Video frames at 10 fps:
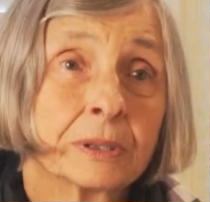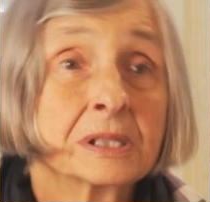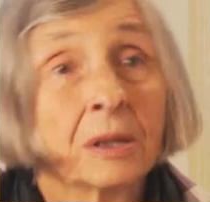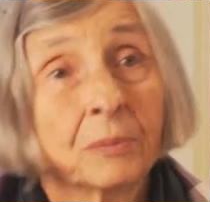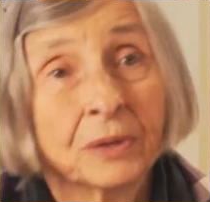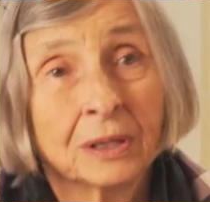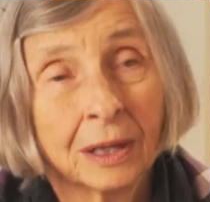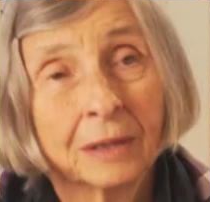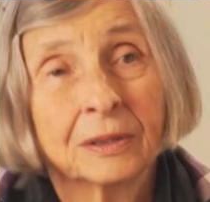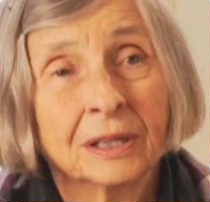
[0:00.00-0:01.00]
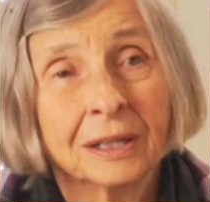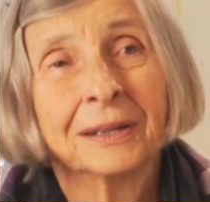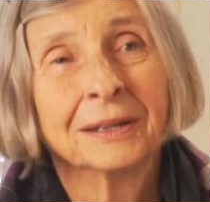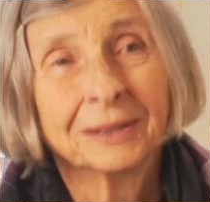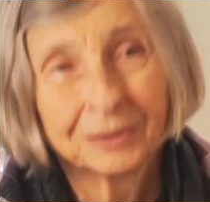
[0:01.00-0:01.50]
is something that the
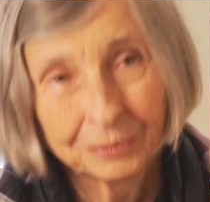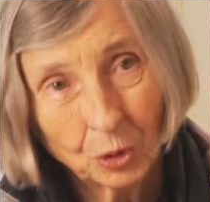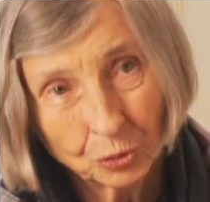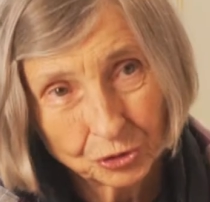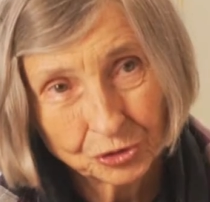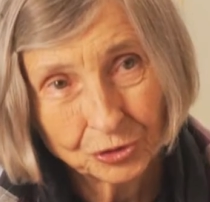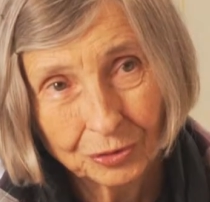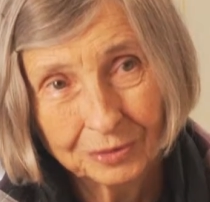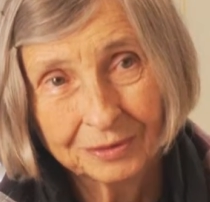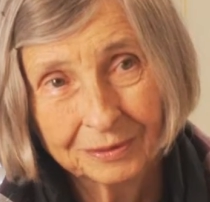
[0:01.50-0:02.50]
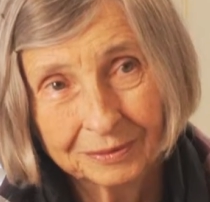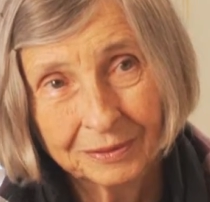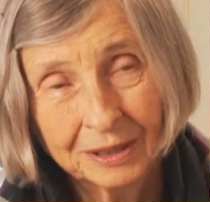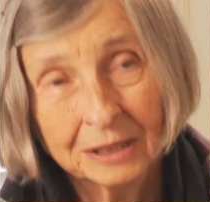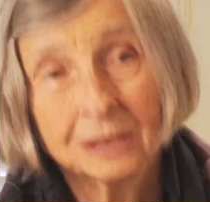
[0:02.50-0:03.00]
postal
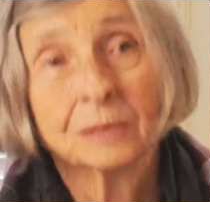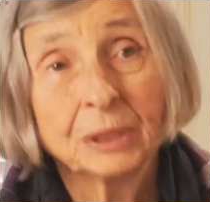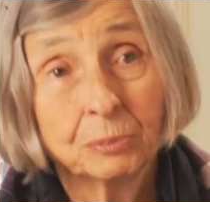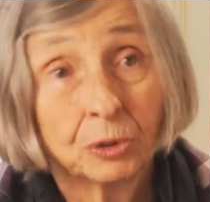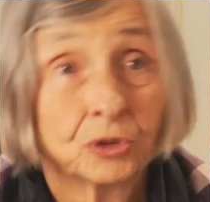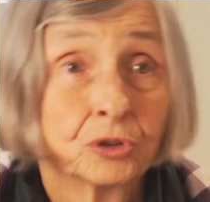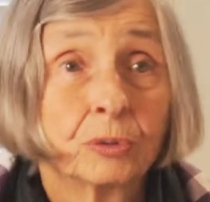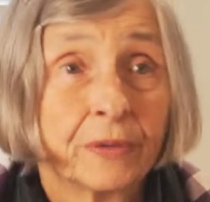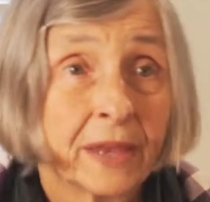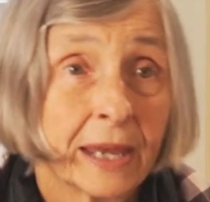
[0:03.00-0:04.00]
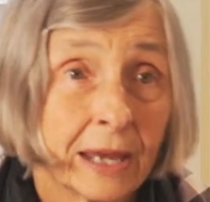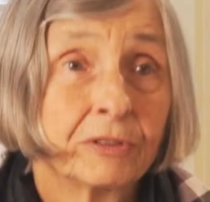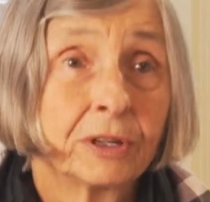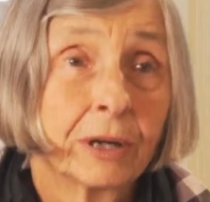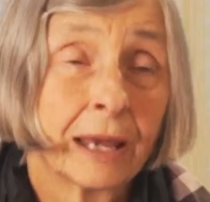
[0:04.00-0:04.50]
thing people do when they
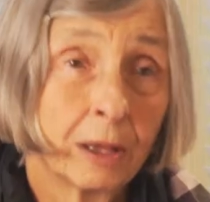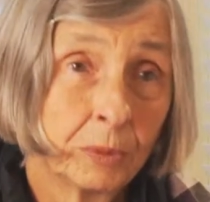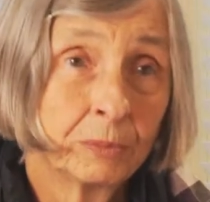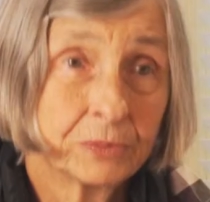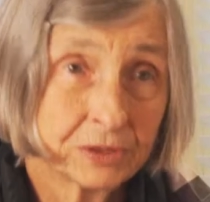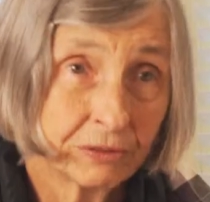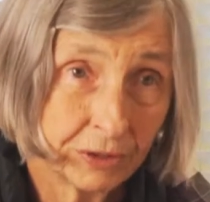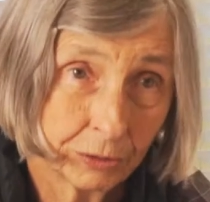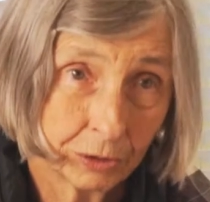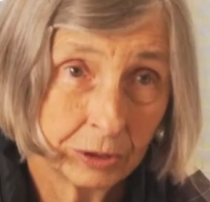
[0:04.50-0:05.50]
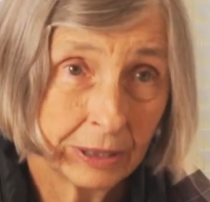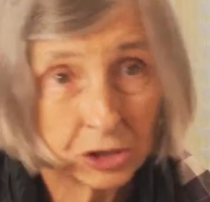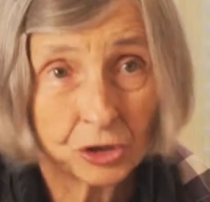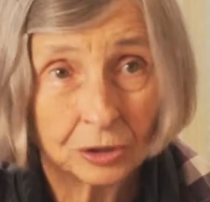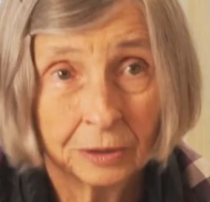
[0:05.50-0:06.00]
have their albums of their
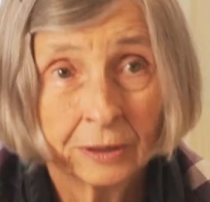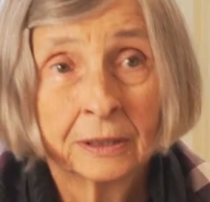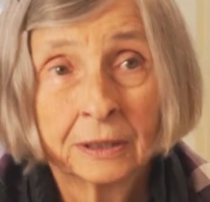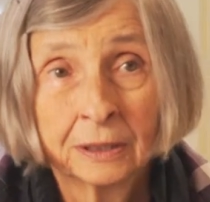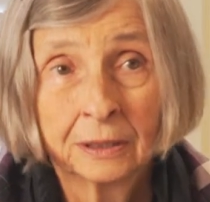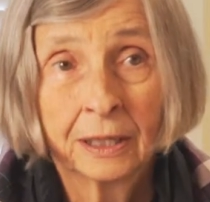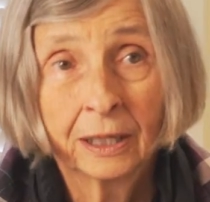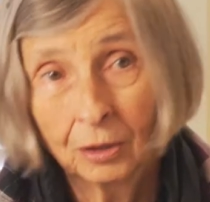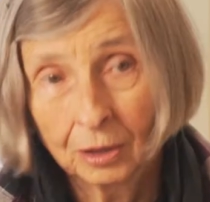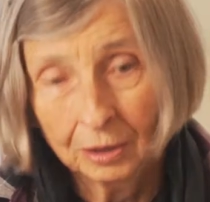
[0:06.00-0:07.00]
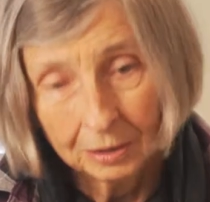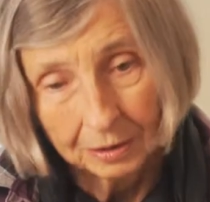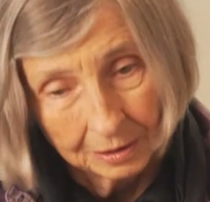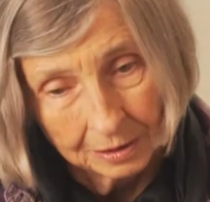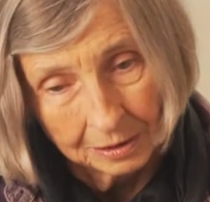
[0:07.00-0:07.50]
collection. They are
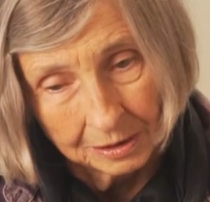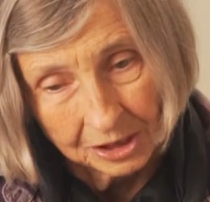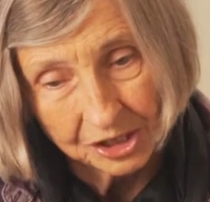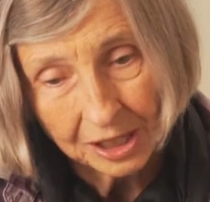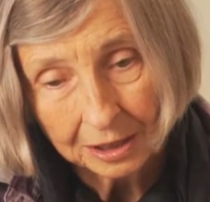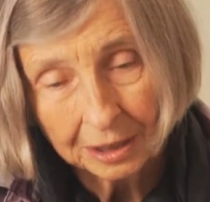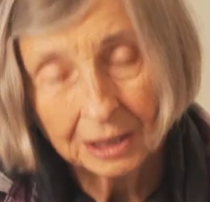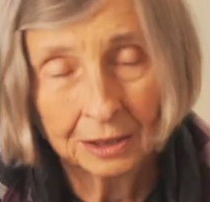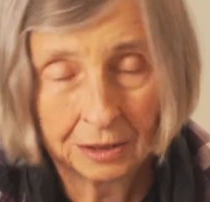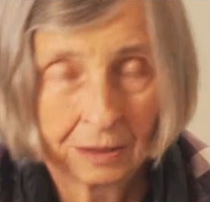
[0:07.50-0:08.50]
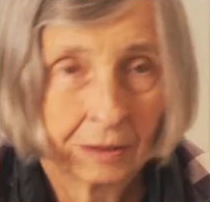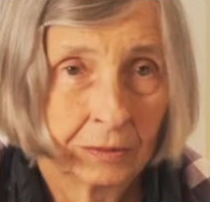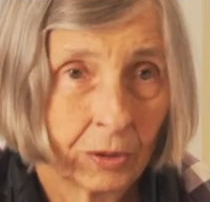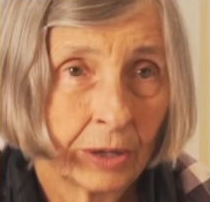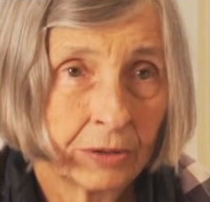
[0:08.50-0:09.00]
stuck in
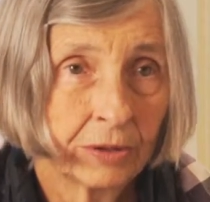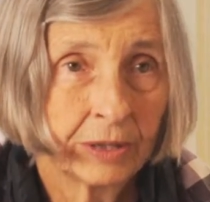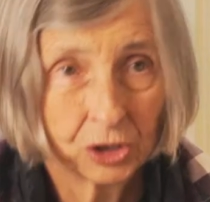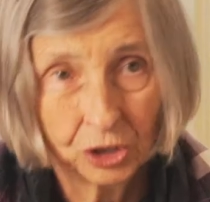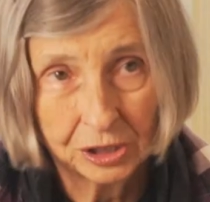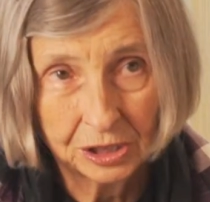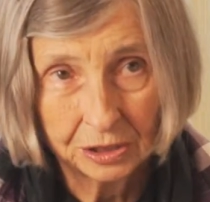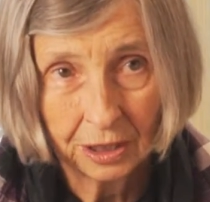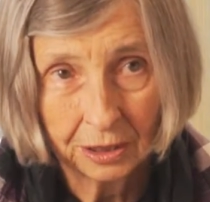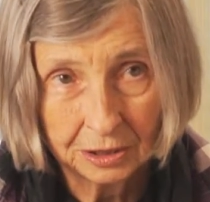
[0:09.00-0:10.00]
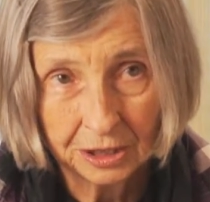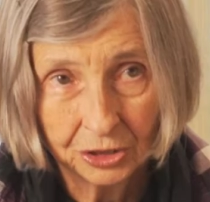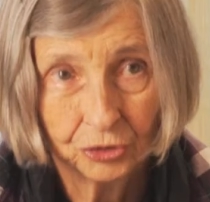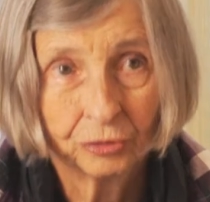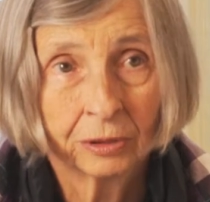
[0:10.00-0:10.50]
rather than just tucked
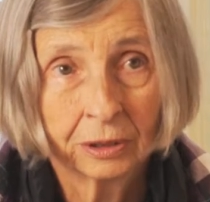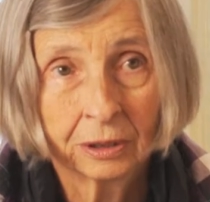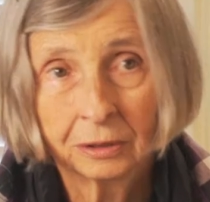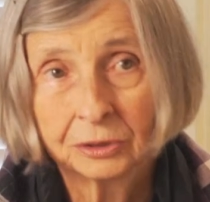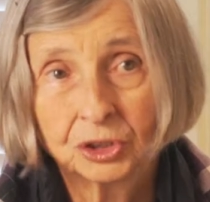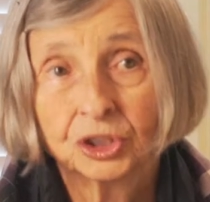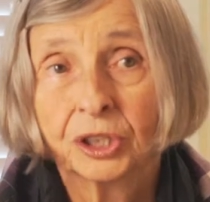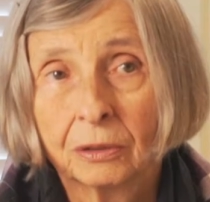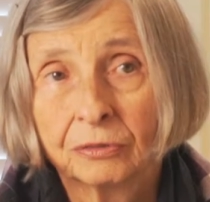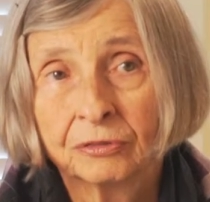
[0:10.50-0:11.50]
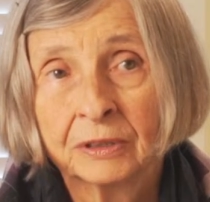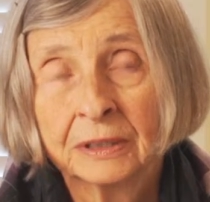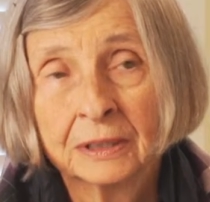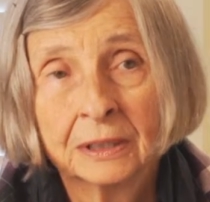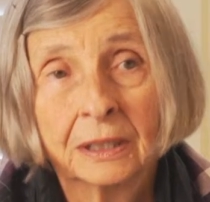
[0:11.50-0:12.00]
into a little shelf.
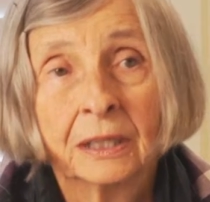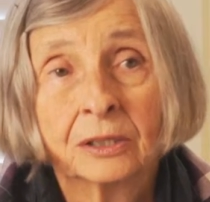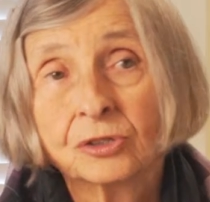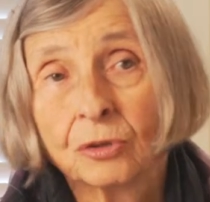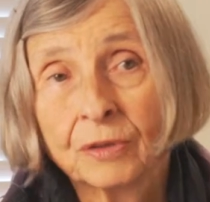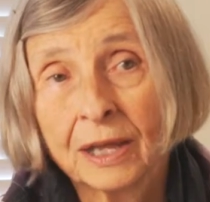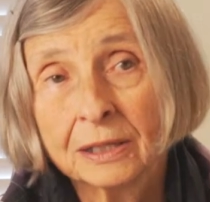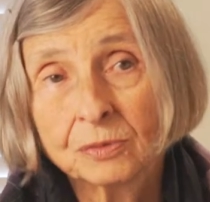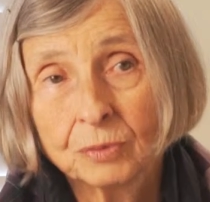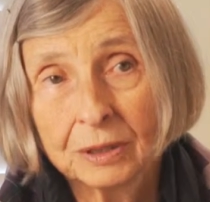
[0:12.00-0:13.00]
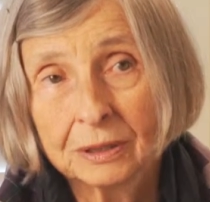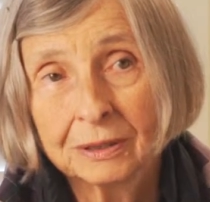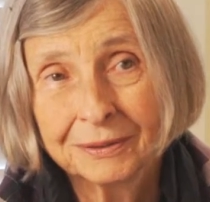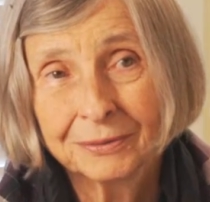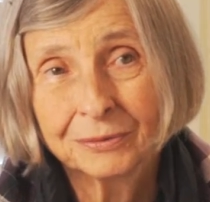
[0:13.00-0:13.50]
And so that's what
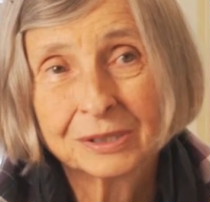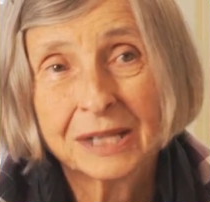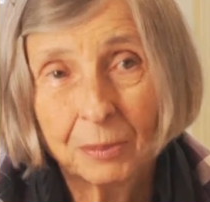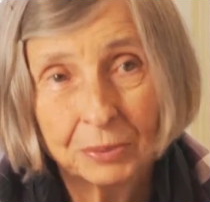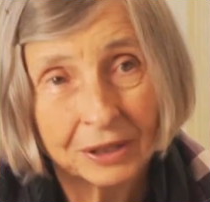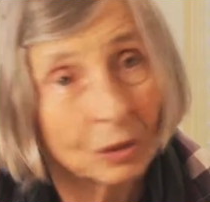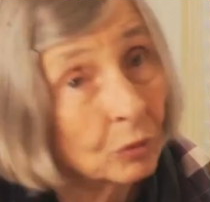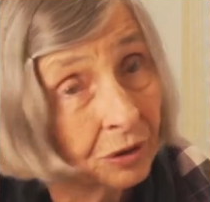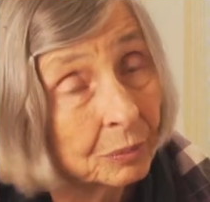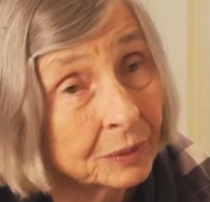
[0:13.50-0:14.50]
was happening with the